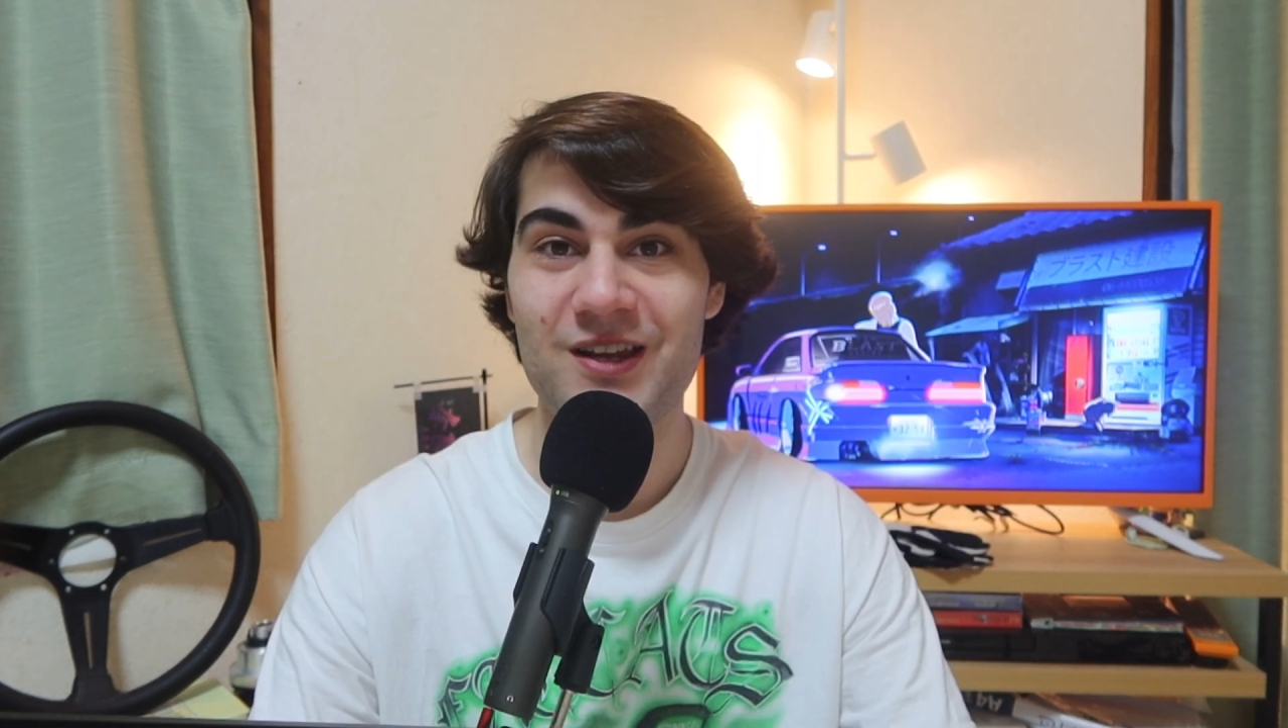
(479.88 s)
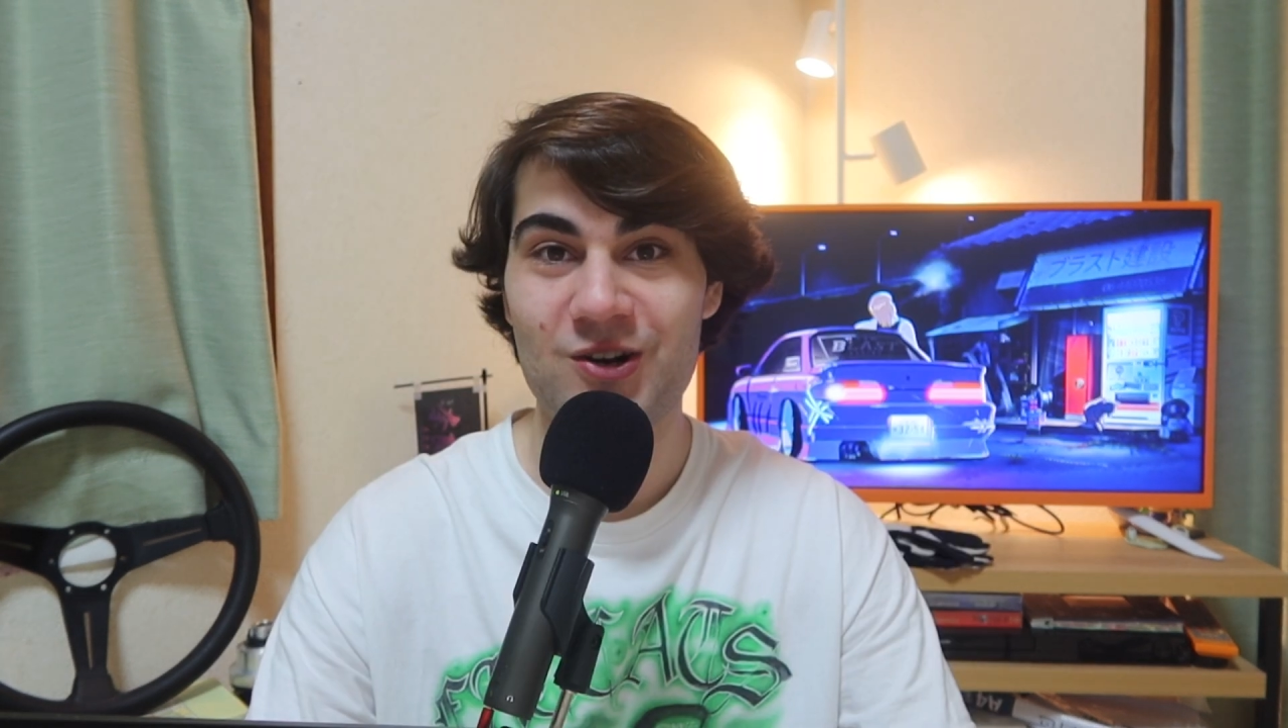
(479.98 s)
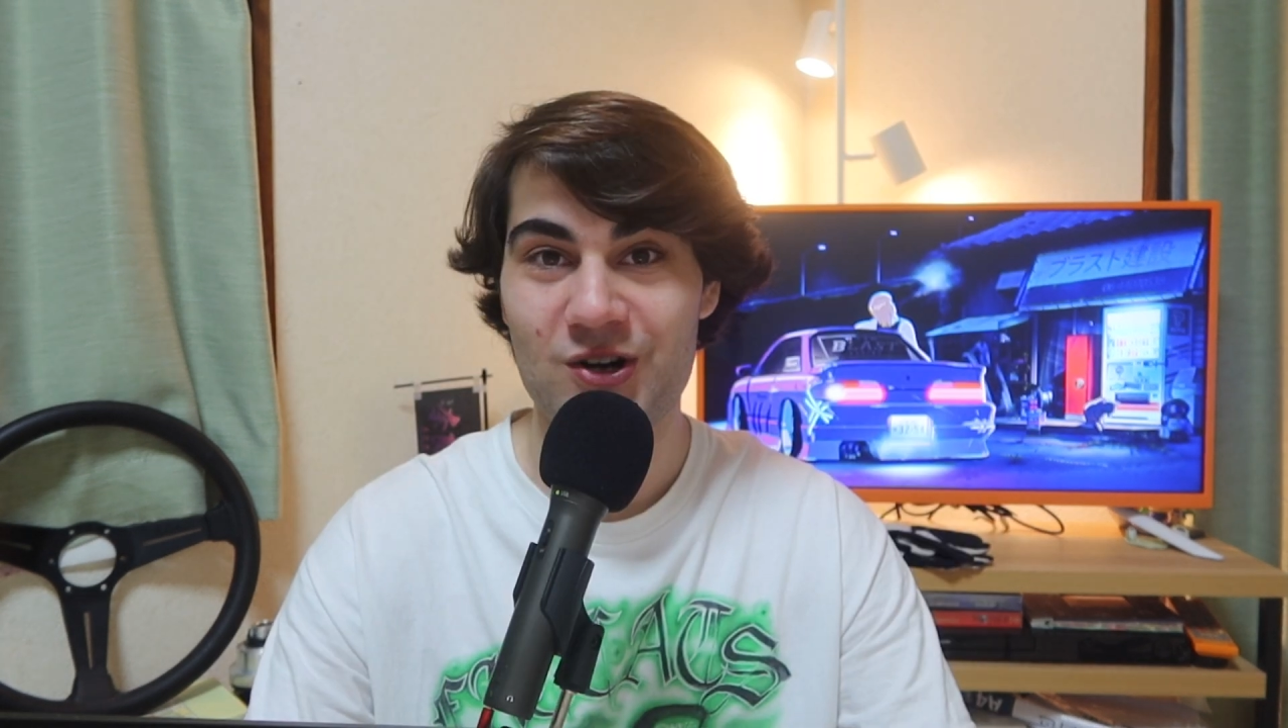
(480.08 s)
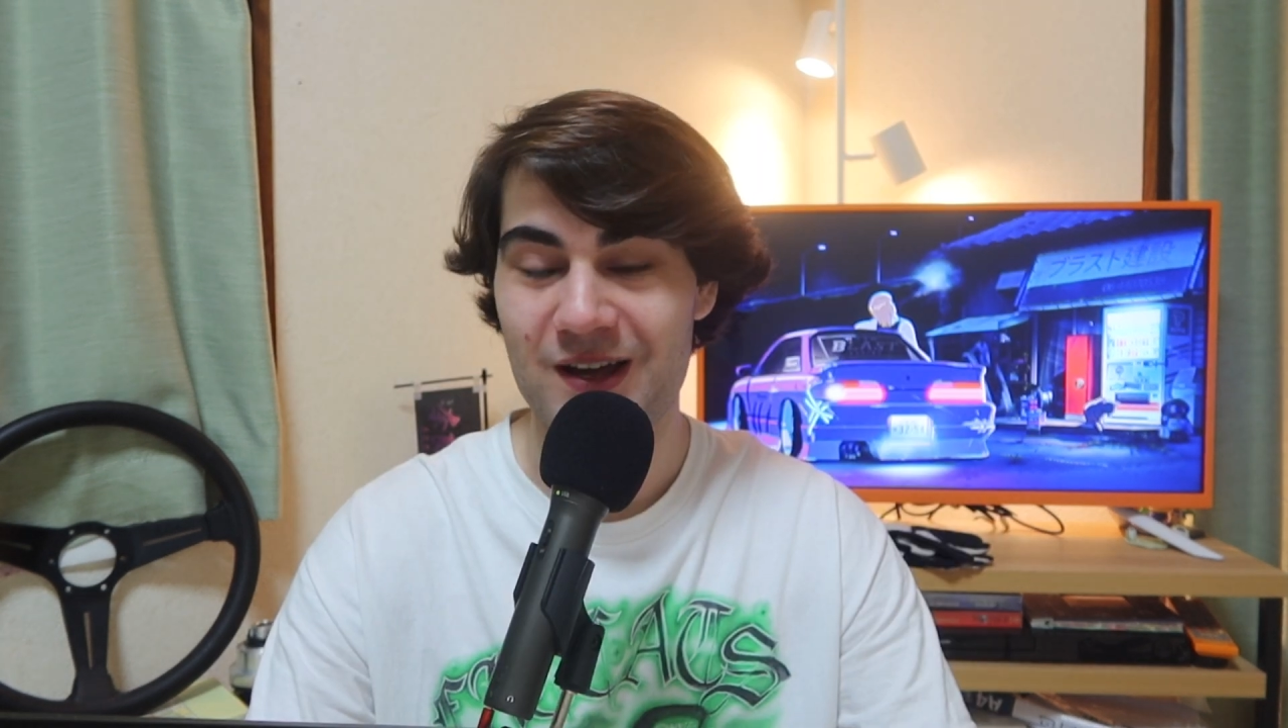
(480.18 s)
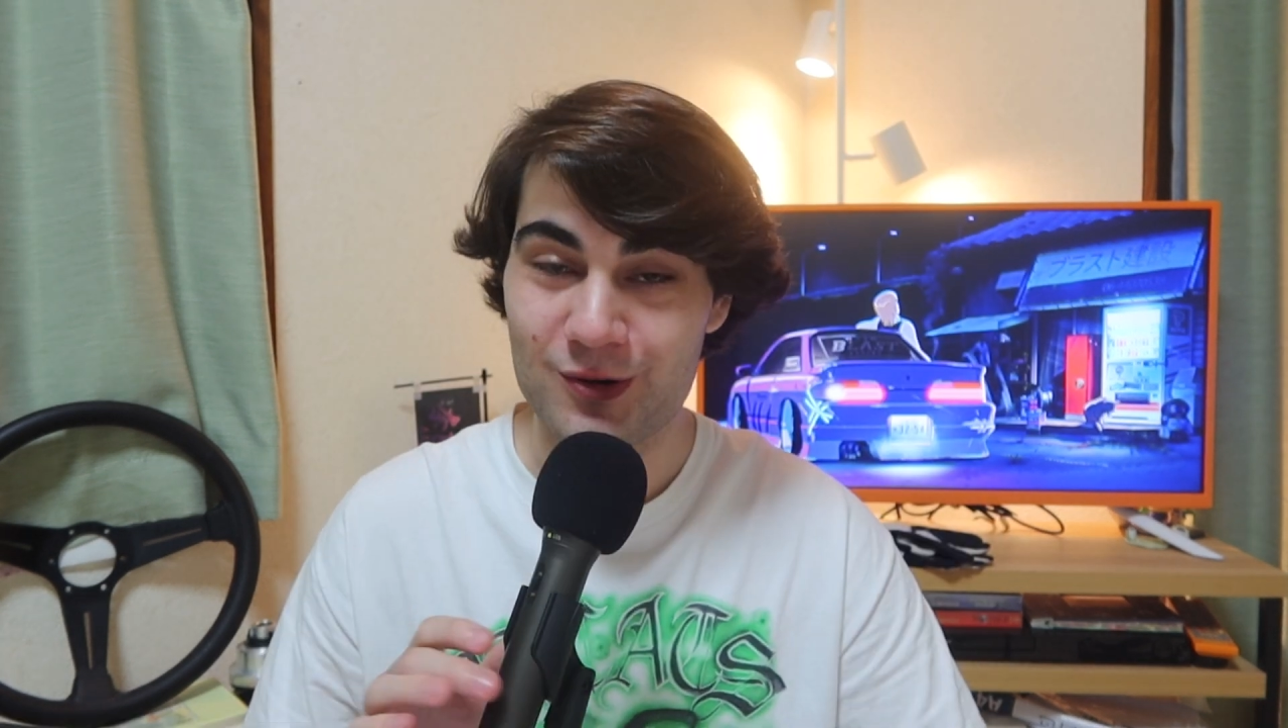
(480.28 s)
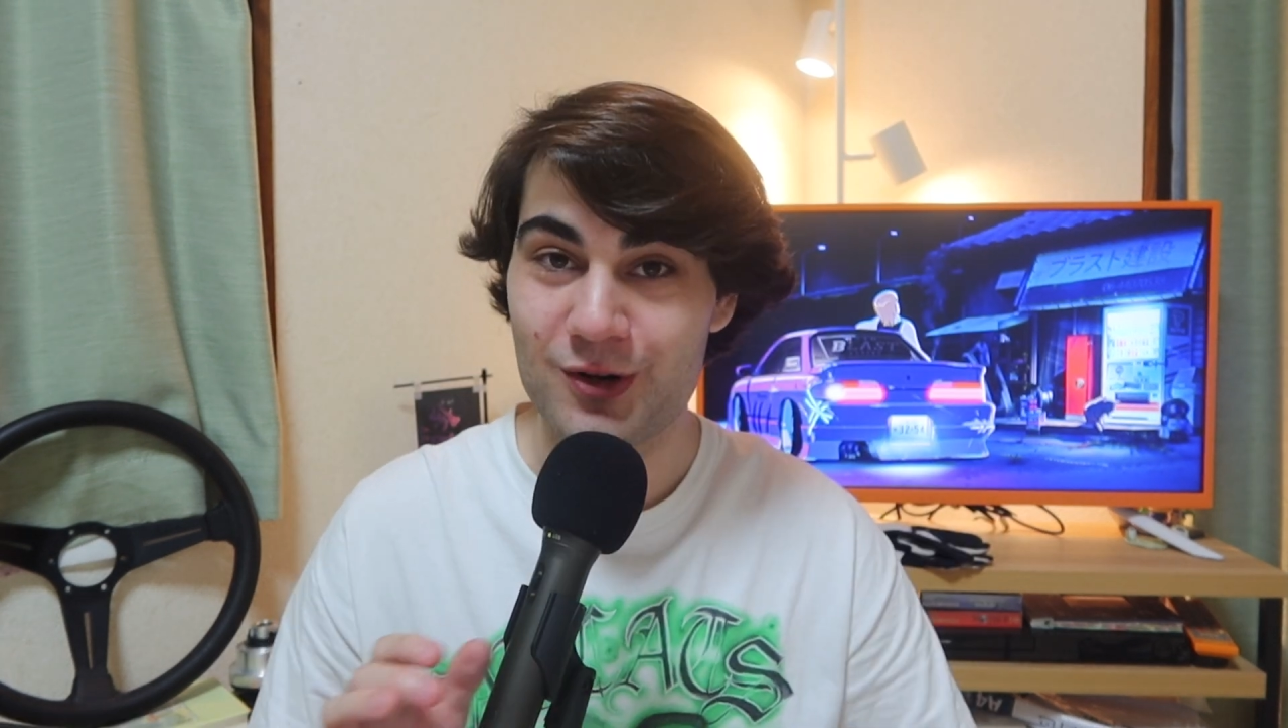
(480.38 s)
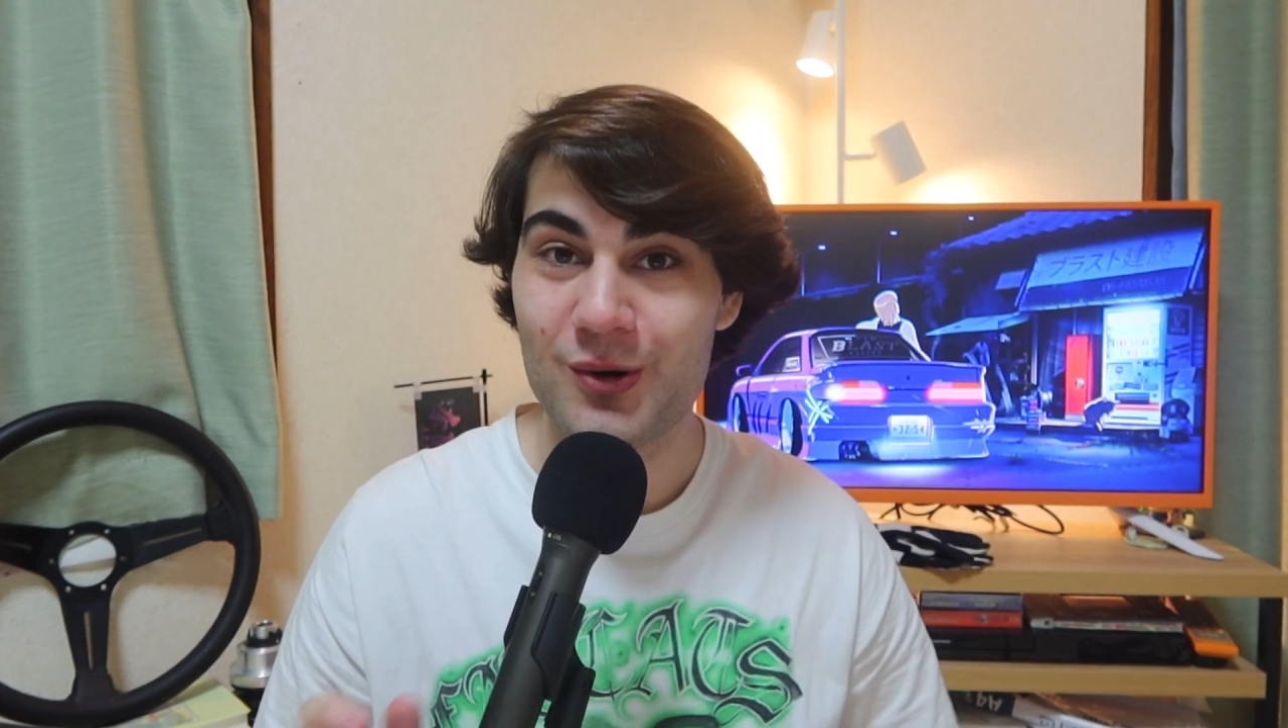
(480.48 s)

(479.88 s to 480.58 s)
the internet, there were